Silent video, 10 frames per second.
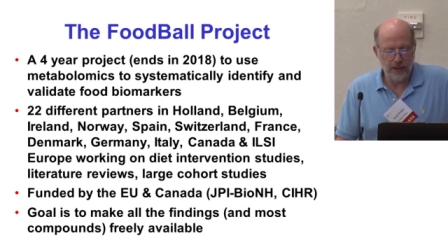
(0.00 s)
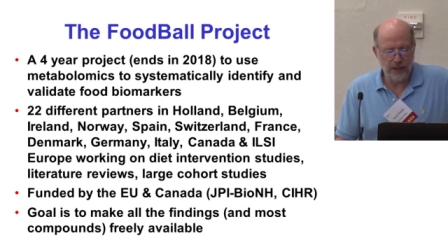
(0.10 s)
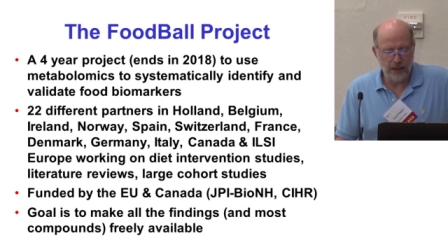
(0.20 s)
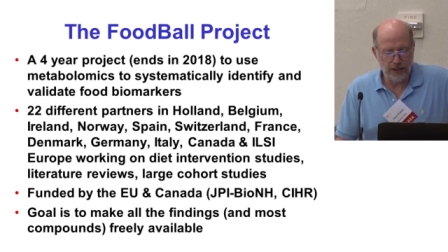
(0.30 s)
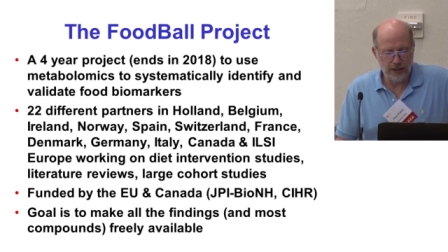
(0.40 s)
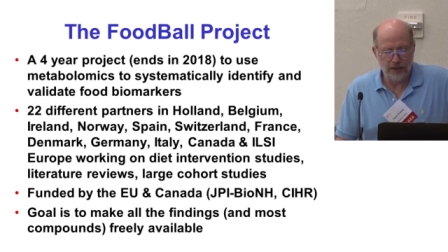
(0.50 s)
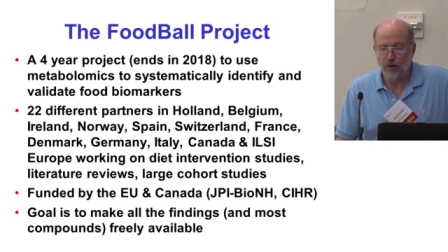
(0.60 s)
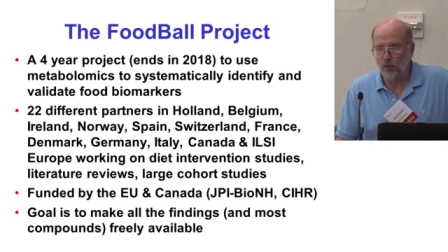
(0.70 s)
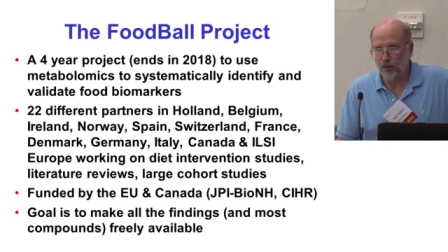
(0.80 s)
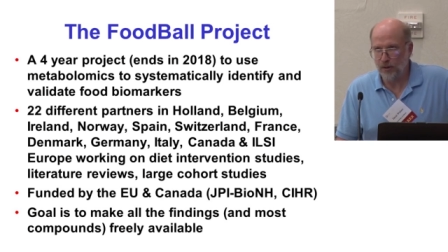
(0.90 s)

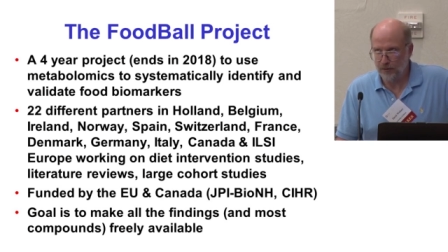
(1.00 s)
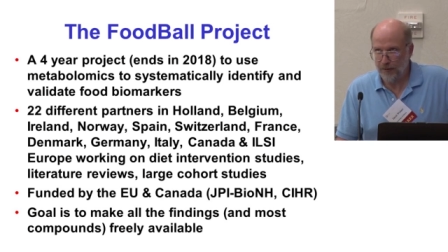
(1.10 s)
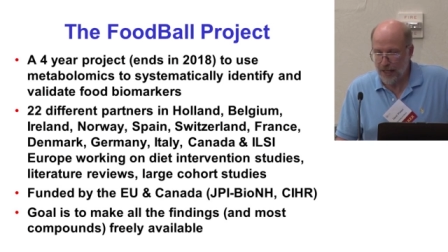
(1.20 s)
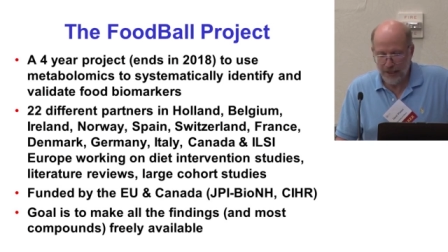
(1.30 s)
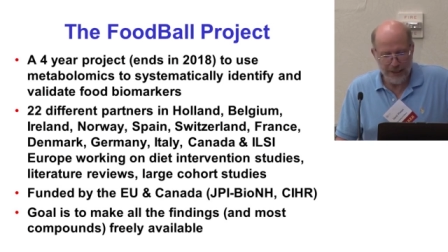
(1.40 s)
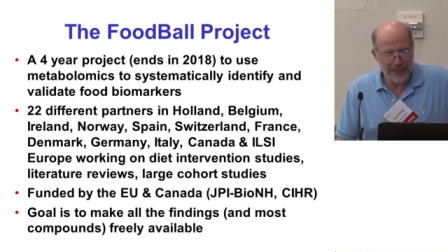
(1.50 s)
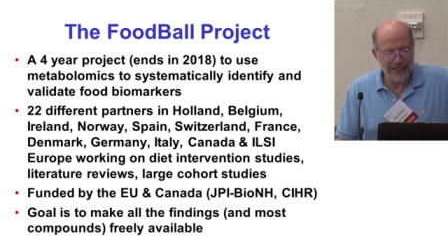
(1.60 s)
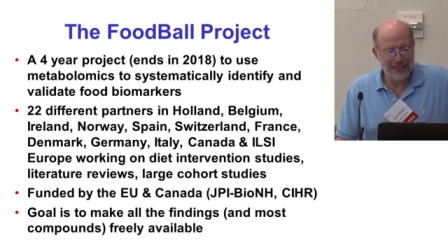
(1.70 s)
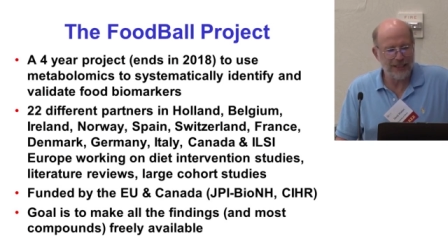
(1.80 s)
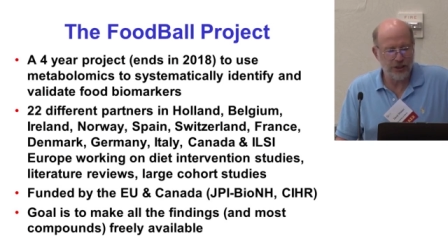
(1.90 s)
or
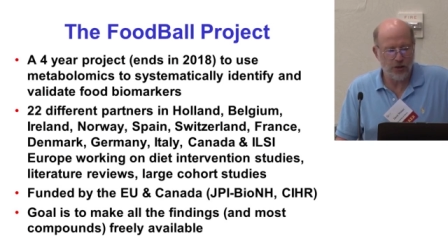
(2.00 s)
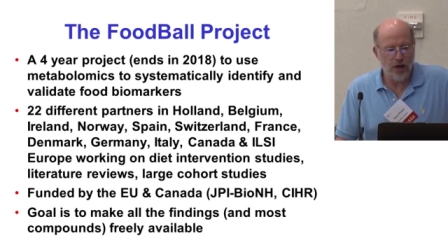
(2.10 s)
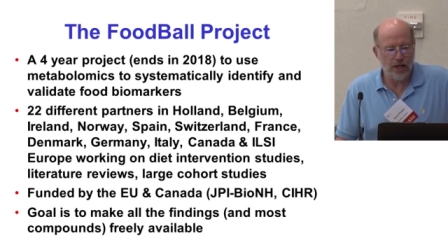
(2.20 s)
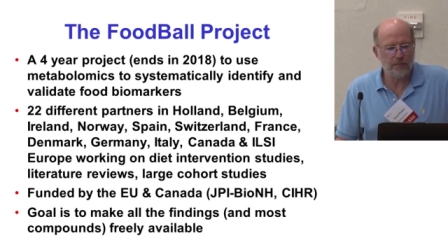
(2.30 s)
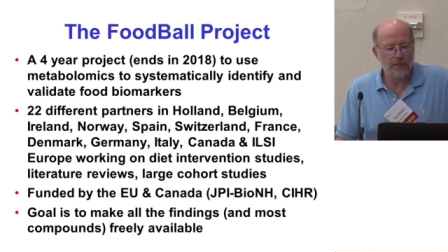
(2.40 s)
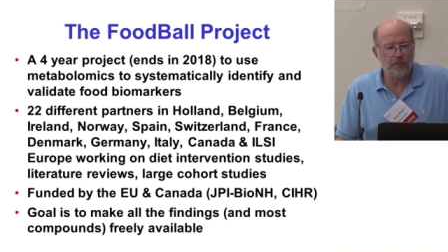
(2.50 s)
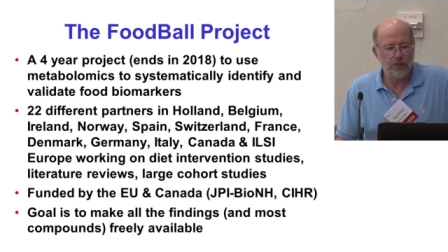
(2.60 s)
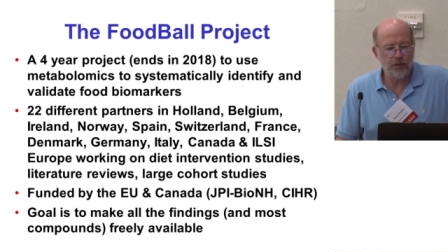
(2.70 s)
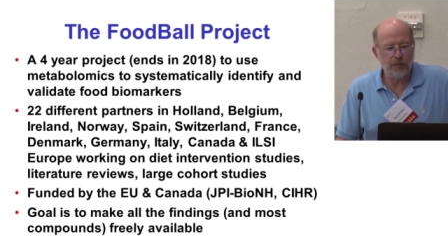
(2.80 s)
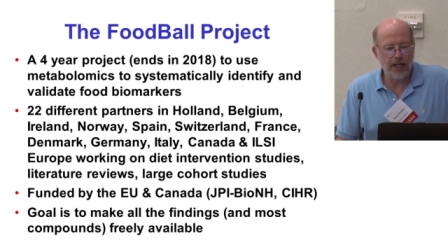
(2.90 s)
validated strong
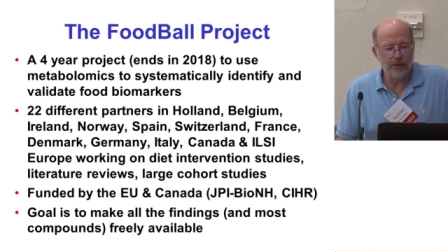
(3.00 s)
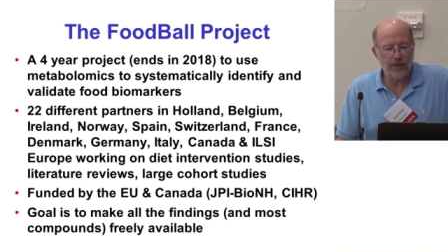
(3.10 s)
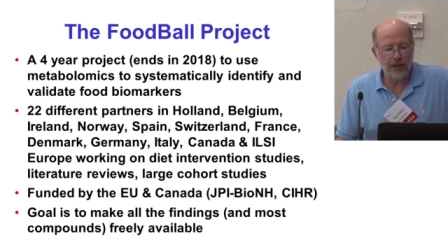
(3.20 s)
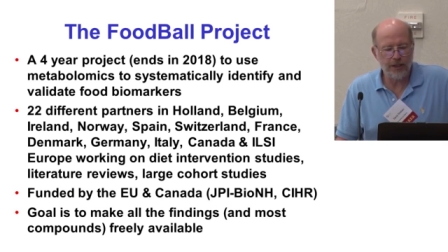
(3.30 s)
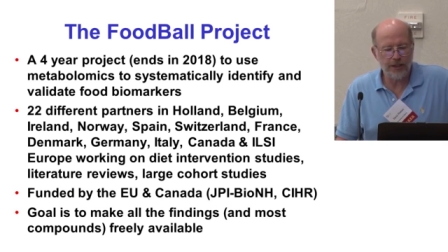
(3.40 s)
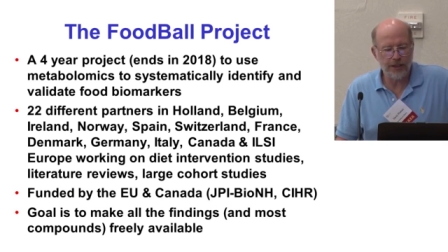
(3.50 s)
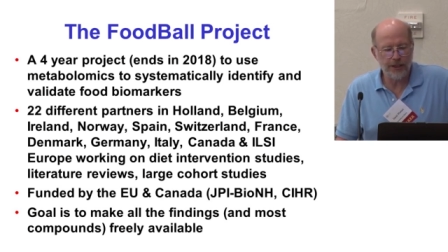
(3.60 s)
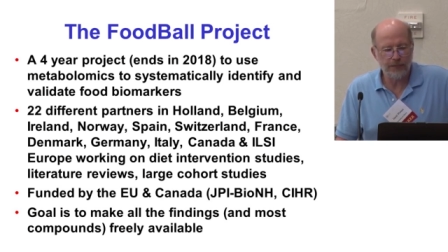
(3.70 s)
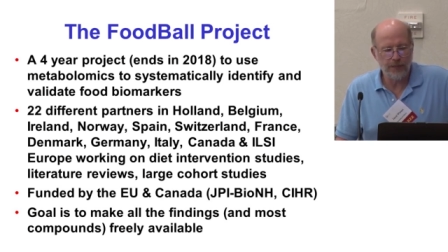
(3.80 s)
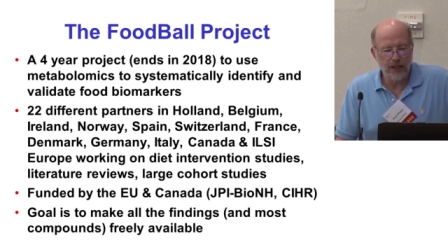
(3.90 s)
food biomarkers.